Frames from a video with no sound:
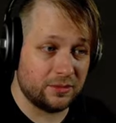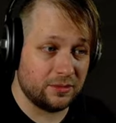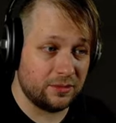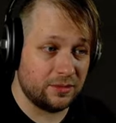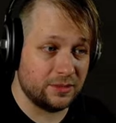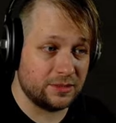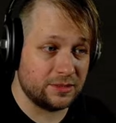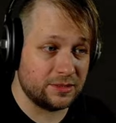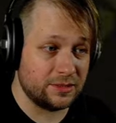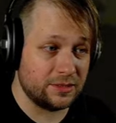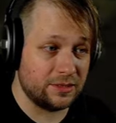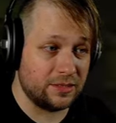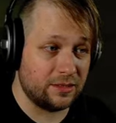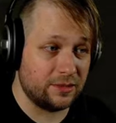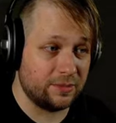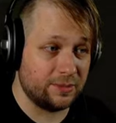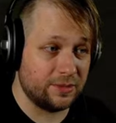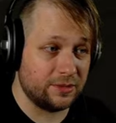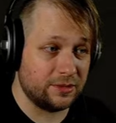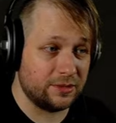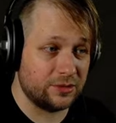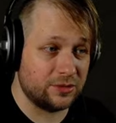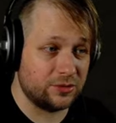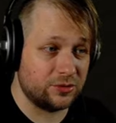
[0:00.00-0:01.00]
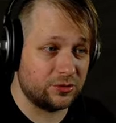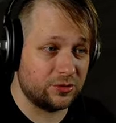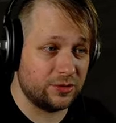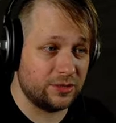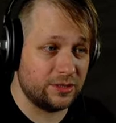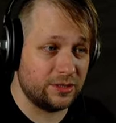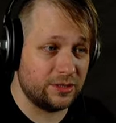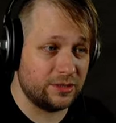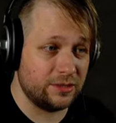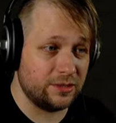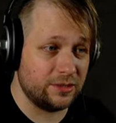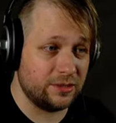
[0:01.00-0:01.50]
It's not about the
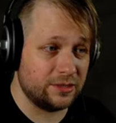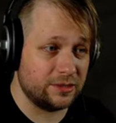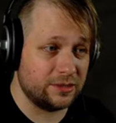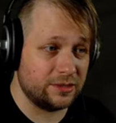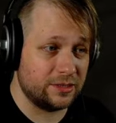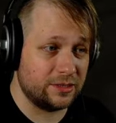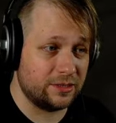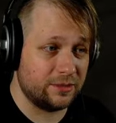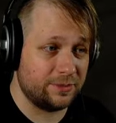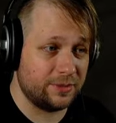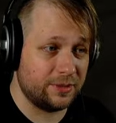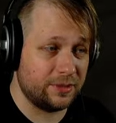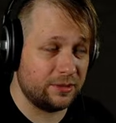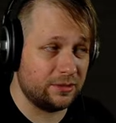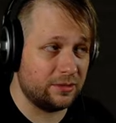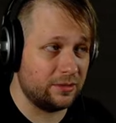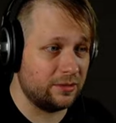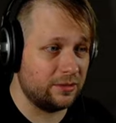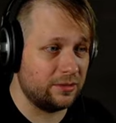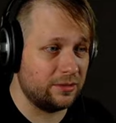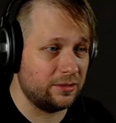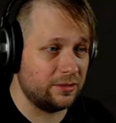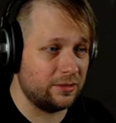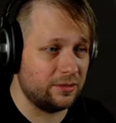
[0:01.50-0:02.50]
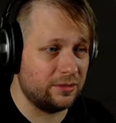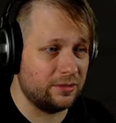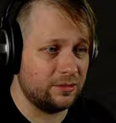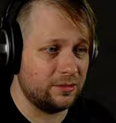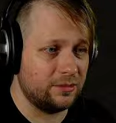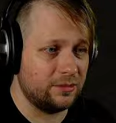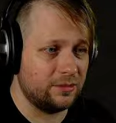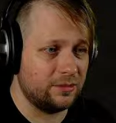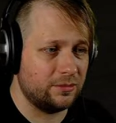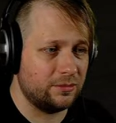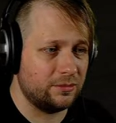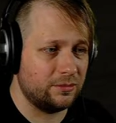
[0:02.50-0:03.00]
tree. It's not about the.
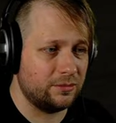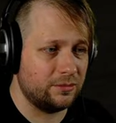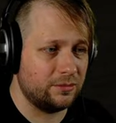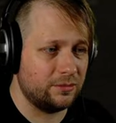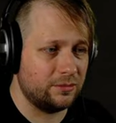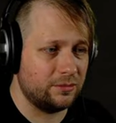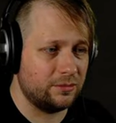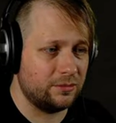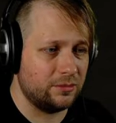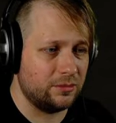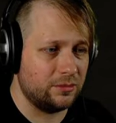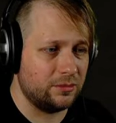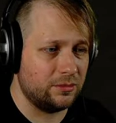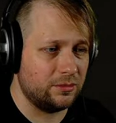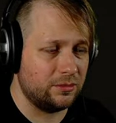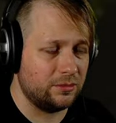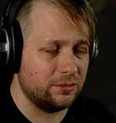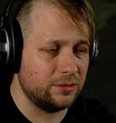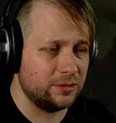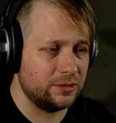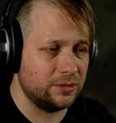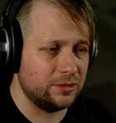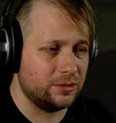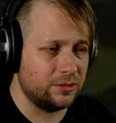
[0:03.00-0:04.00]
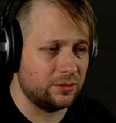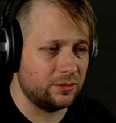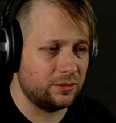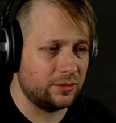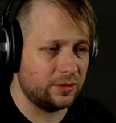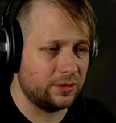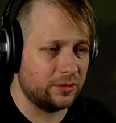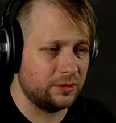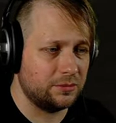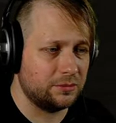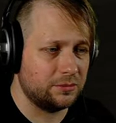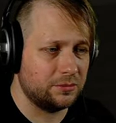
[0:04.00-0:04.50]
The hell was that?
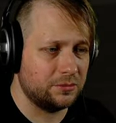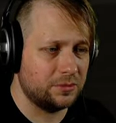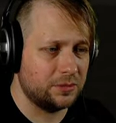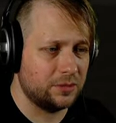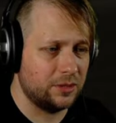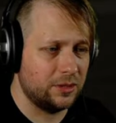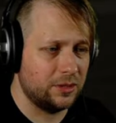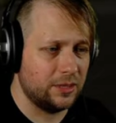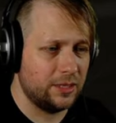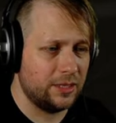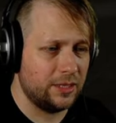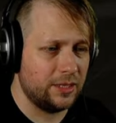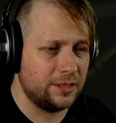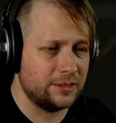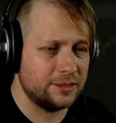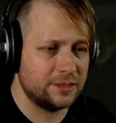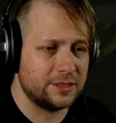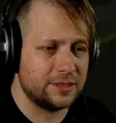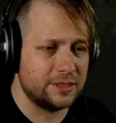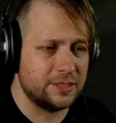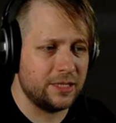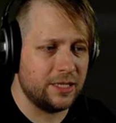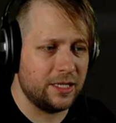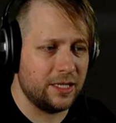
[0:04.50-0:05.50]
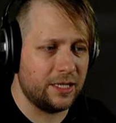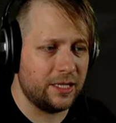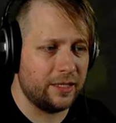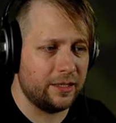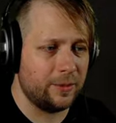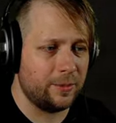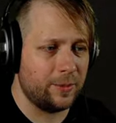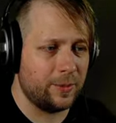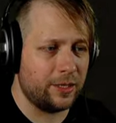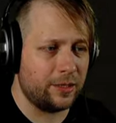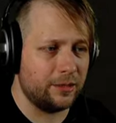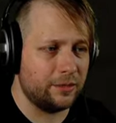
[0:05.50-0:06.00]
Okay. It's not
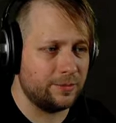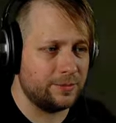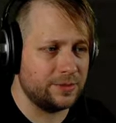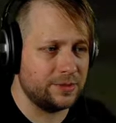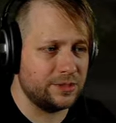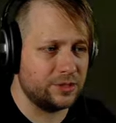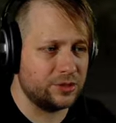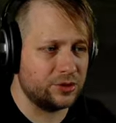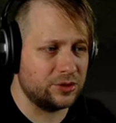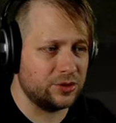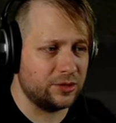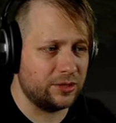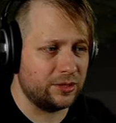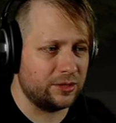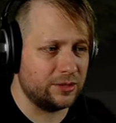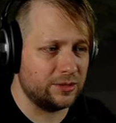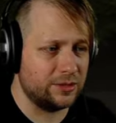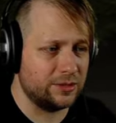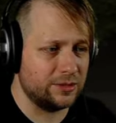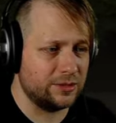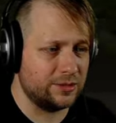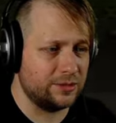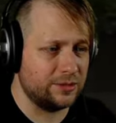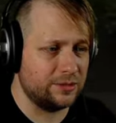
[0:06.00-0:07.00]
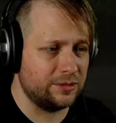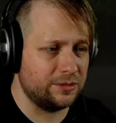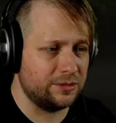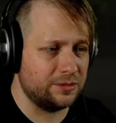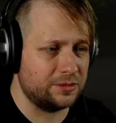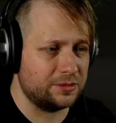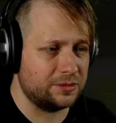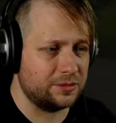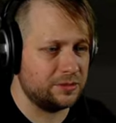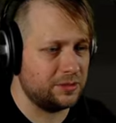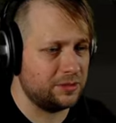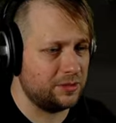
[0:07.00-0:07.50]
about the positioning because
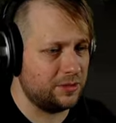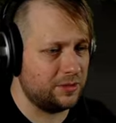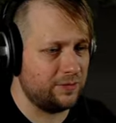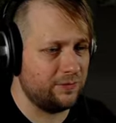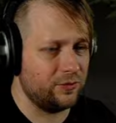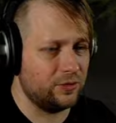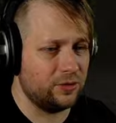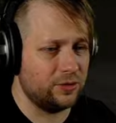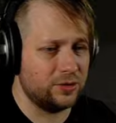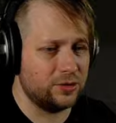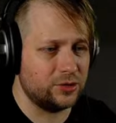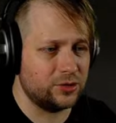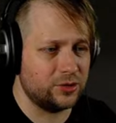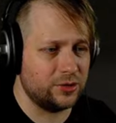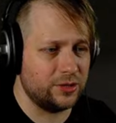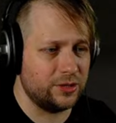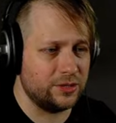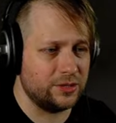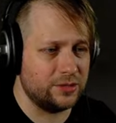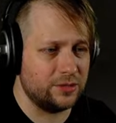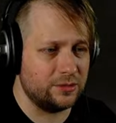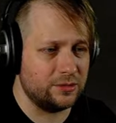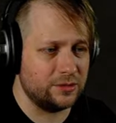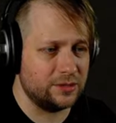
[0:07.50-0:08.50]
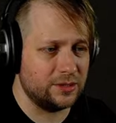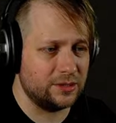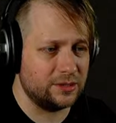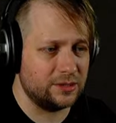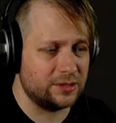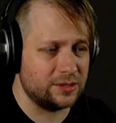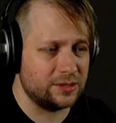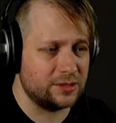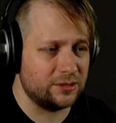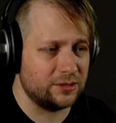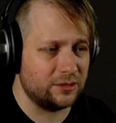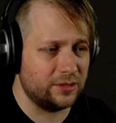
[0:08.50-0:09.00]
even on the trees, those things can
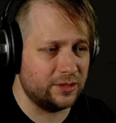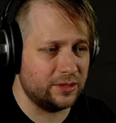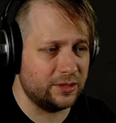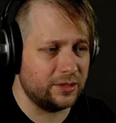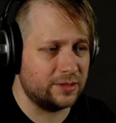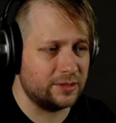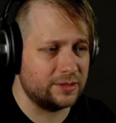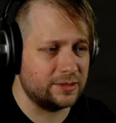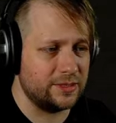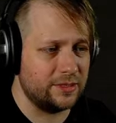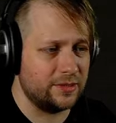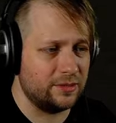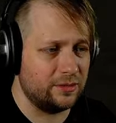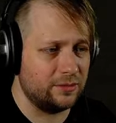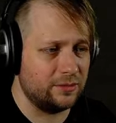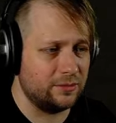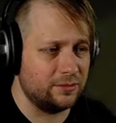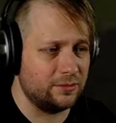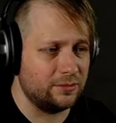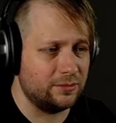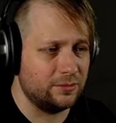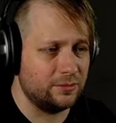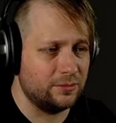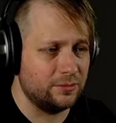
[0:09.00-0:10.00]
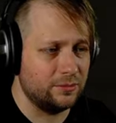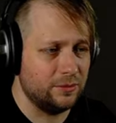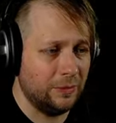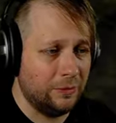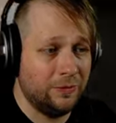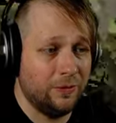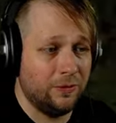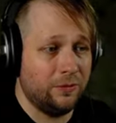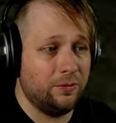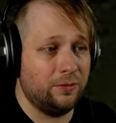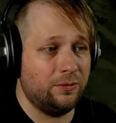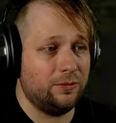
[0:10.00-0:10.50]
still get knocked down.
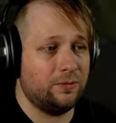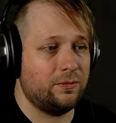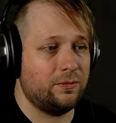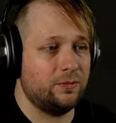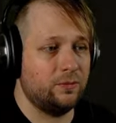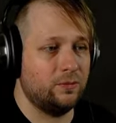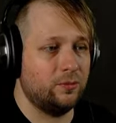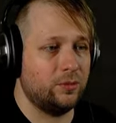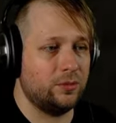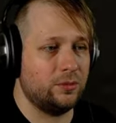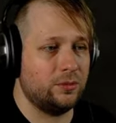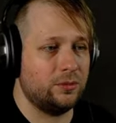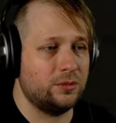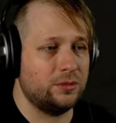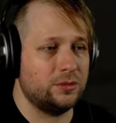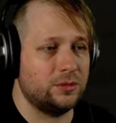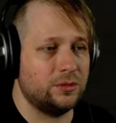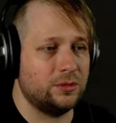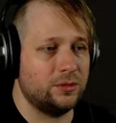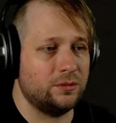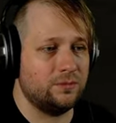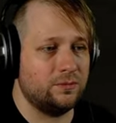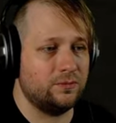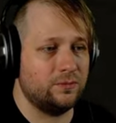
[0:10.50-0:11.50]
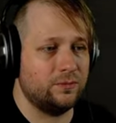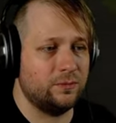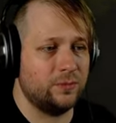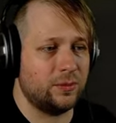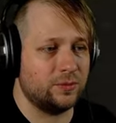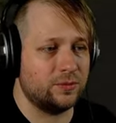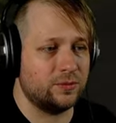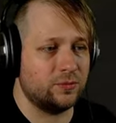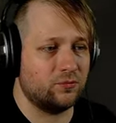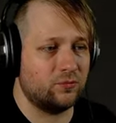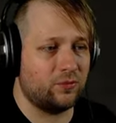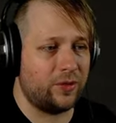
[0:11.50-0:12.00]
And well, there
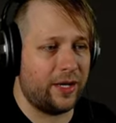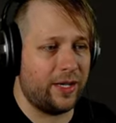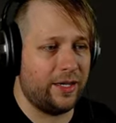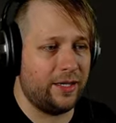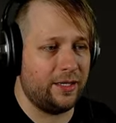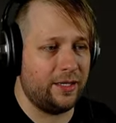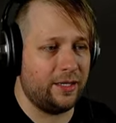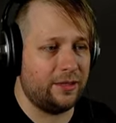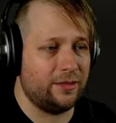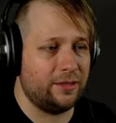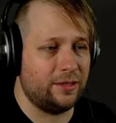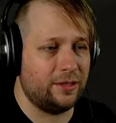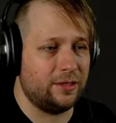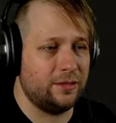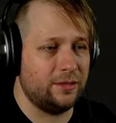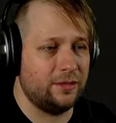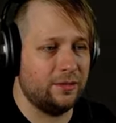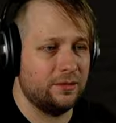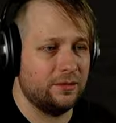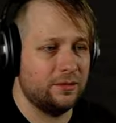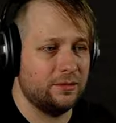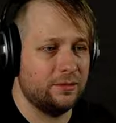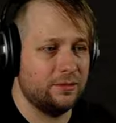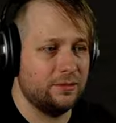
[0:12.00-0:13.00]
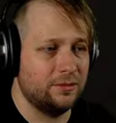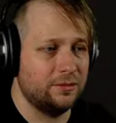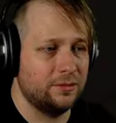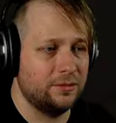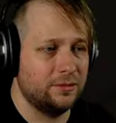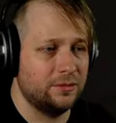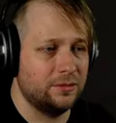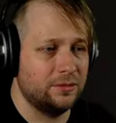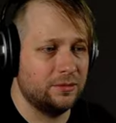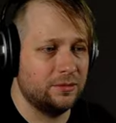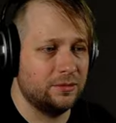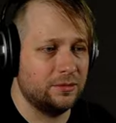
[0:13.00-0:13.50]
was a rat, I think.
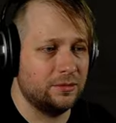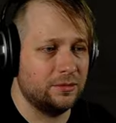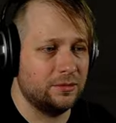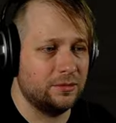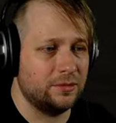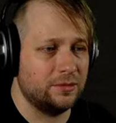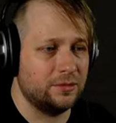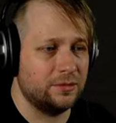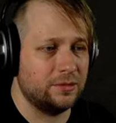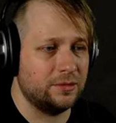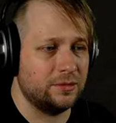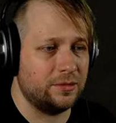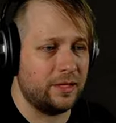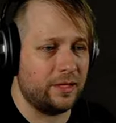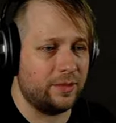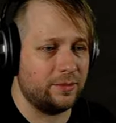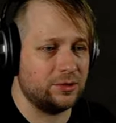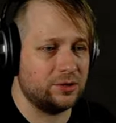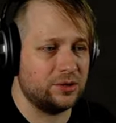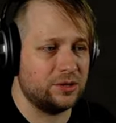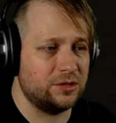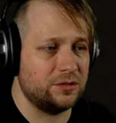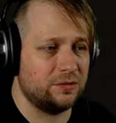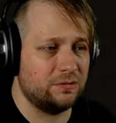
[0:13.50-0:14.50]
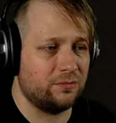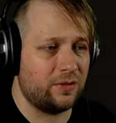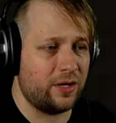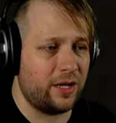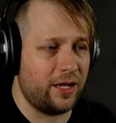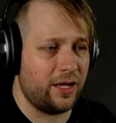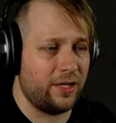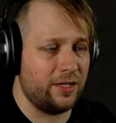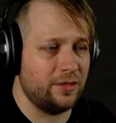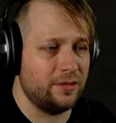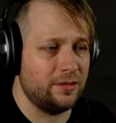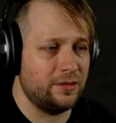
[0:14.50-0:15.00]
That was just a
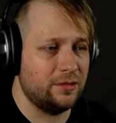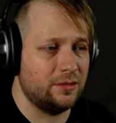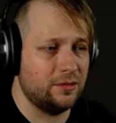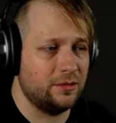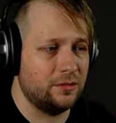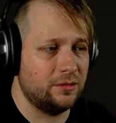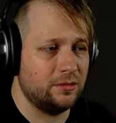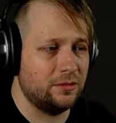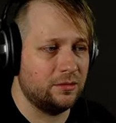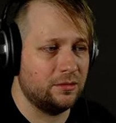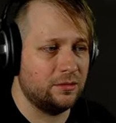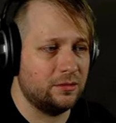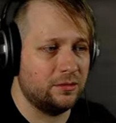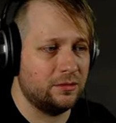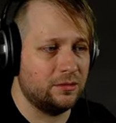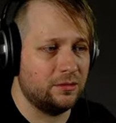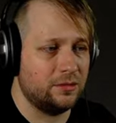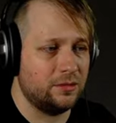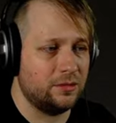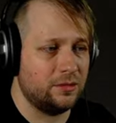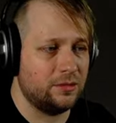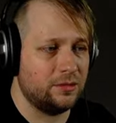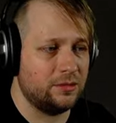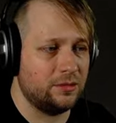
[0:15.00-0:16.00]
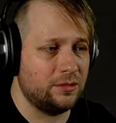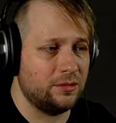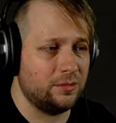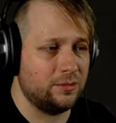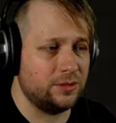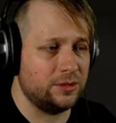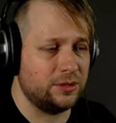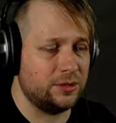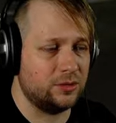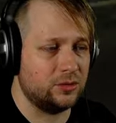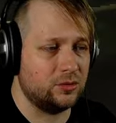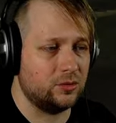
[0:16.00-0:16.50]
rat. It was
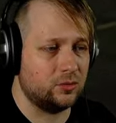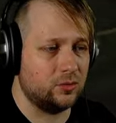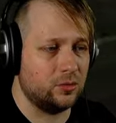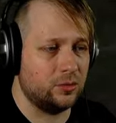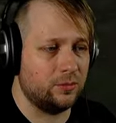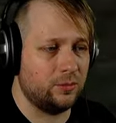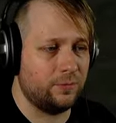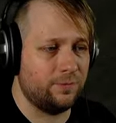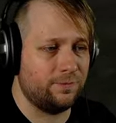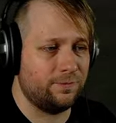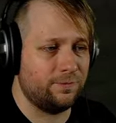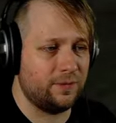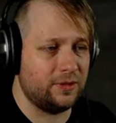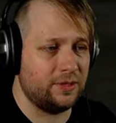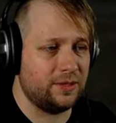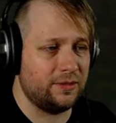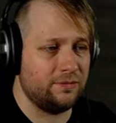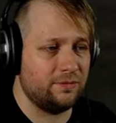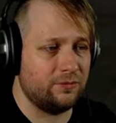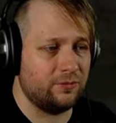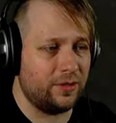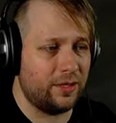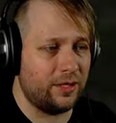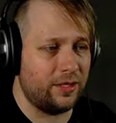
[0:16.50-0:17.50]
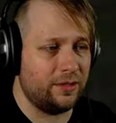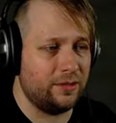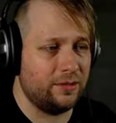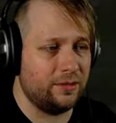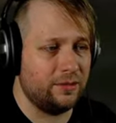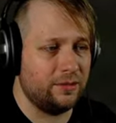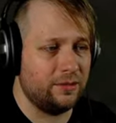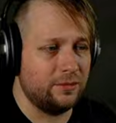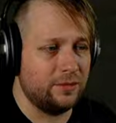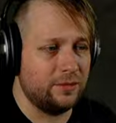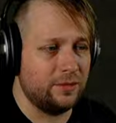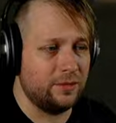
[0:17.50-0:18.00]
an adorable, friendly rat,
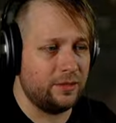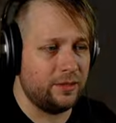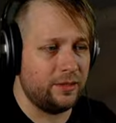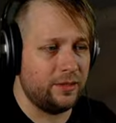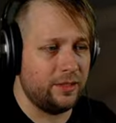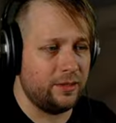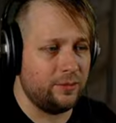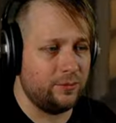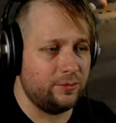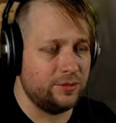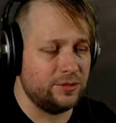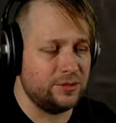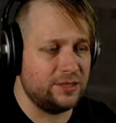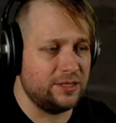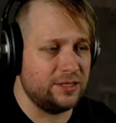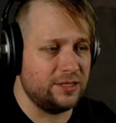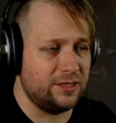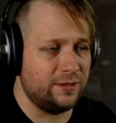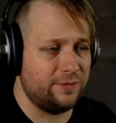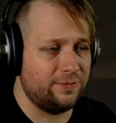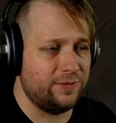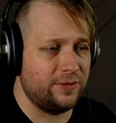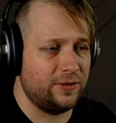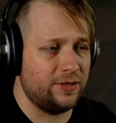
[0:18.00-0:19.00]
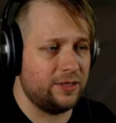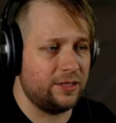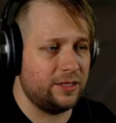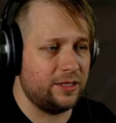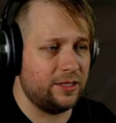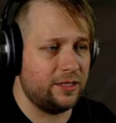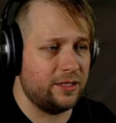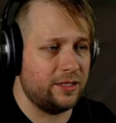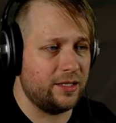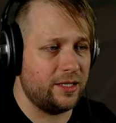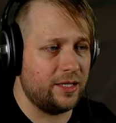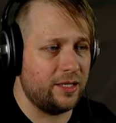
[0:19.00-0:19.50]
and was definitely not
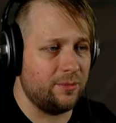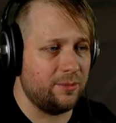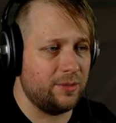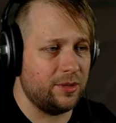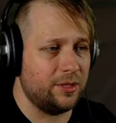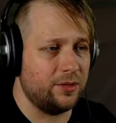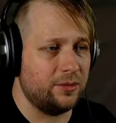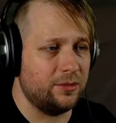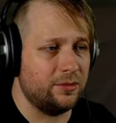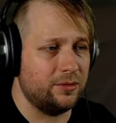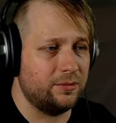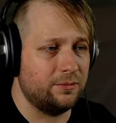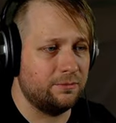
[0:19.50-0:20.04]
a nightmare.